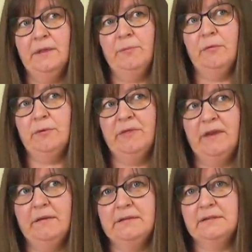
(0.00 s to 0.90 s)
Problem with
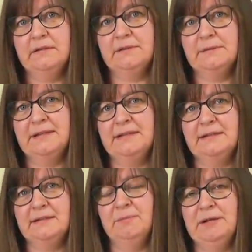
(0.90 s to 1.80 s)
those is sometimes they
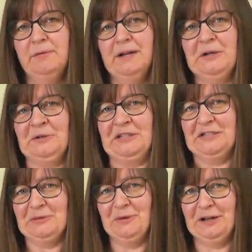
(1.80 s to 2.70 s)
disappear while you're
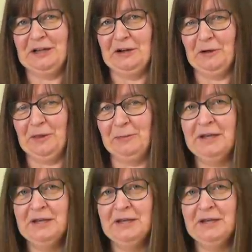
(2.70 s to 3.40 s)
still working on them.